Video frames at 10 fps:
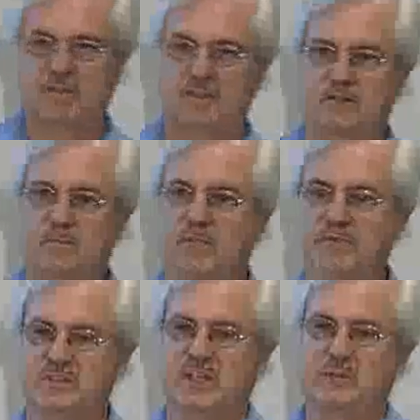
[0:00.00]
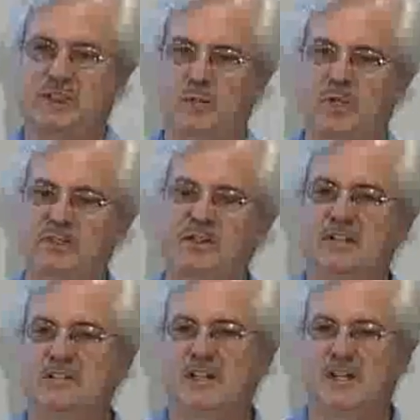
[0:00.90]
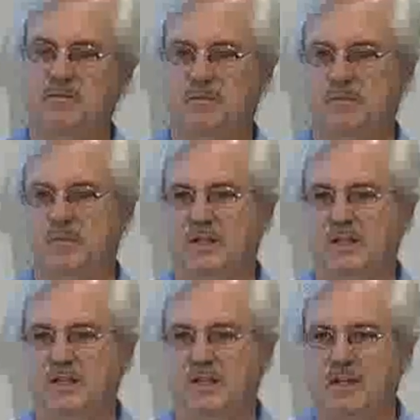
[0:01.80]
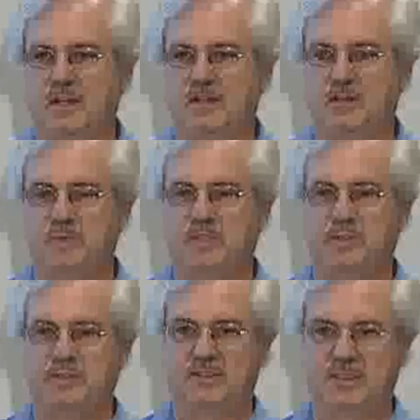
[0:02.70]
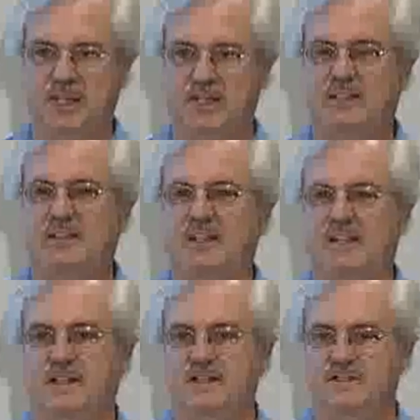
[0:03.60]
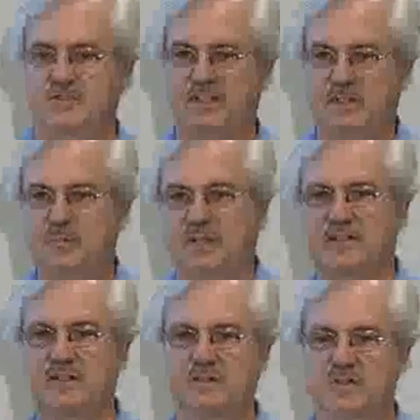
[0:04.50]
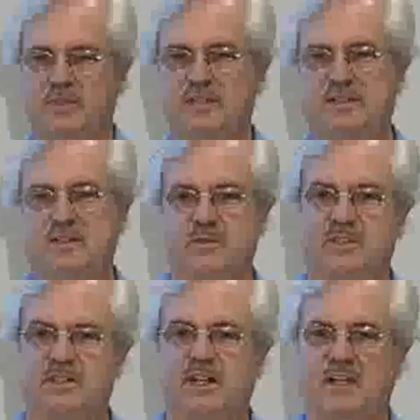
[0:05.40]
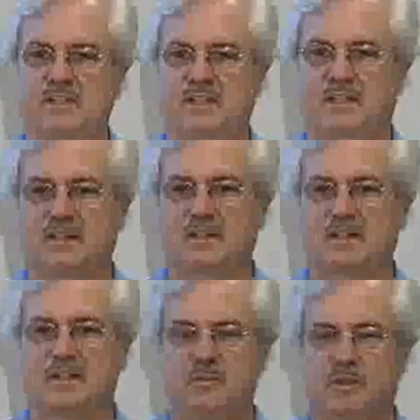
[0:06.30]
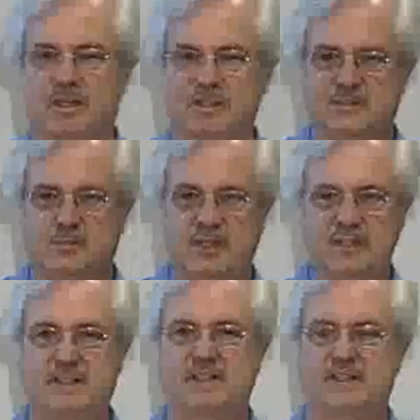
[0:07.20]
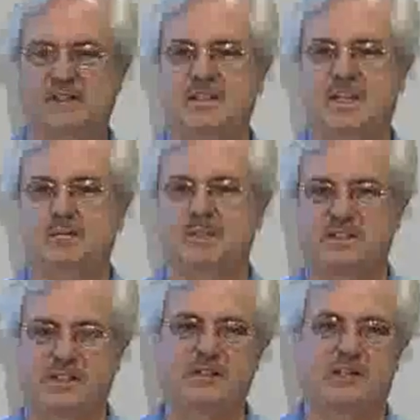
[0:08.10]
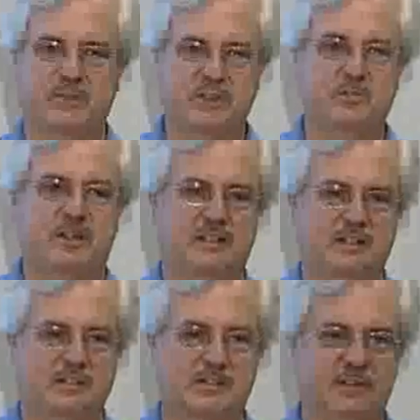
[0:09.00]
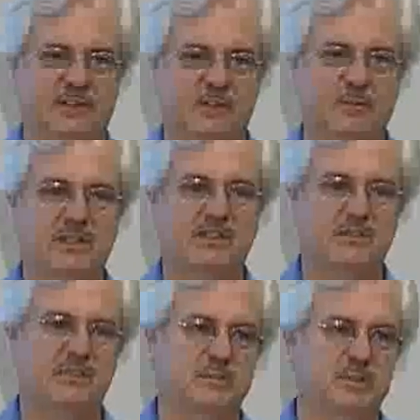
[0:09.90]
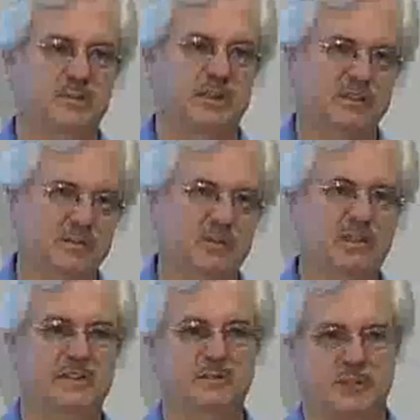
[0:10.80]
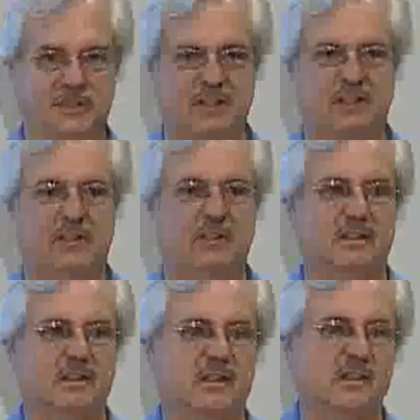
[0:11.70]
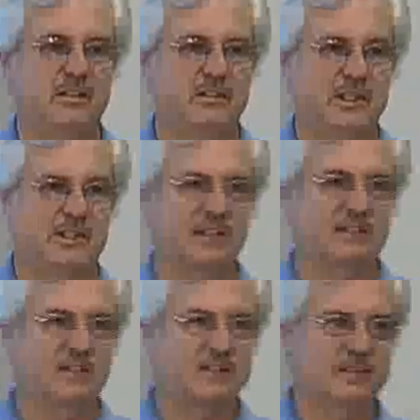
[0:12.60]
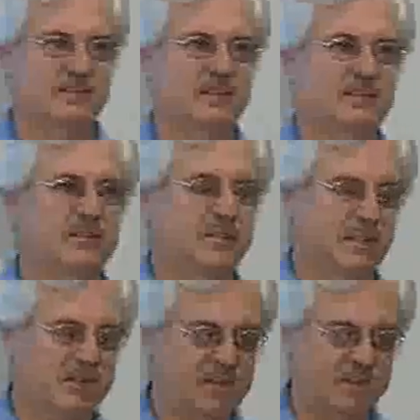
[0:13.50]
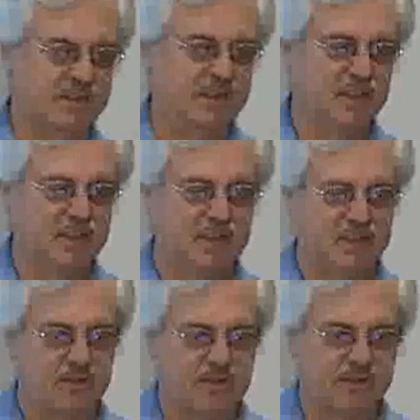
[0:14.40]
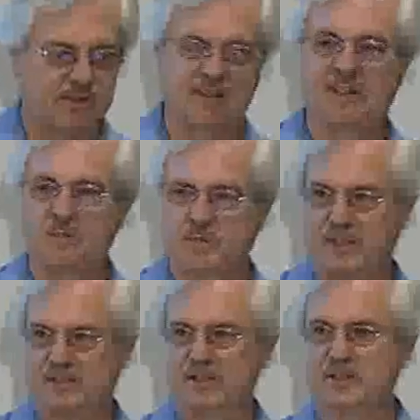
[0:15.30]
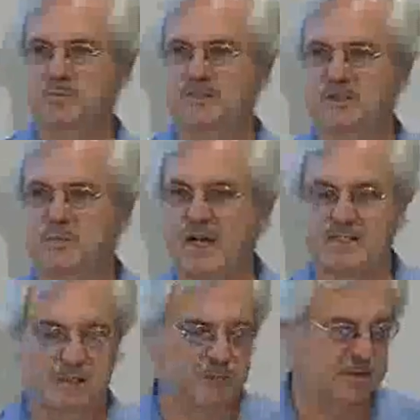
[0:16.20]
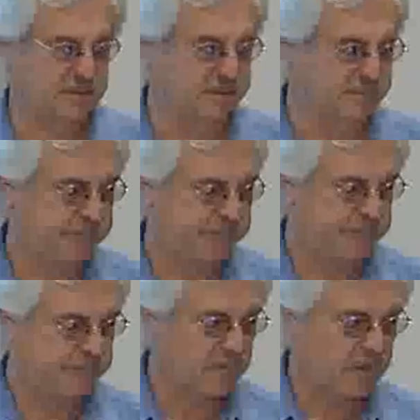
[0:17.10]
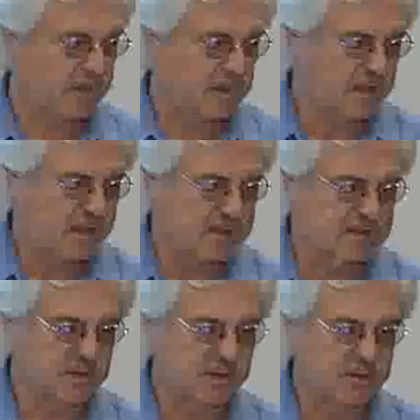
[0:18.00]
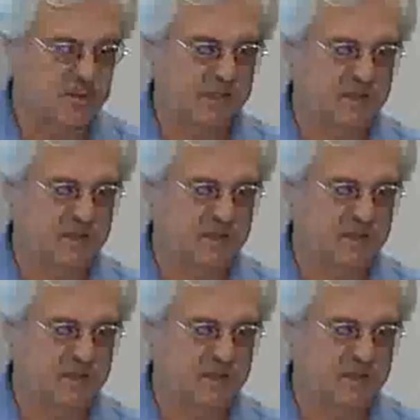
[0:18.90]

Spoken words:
a beautiful site, we get wind all the time. Then we go and look at it, and it's surrounded by a grove of trees on 3 sides. Well, it's windy all the time, but you don't have good wind. There's a big difference between good wind and windy. You need the consistency, need the clean wind as much as possible. So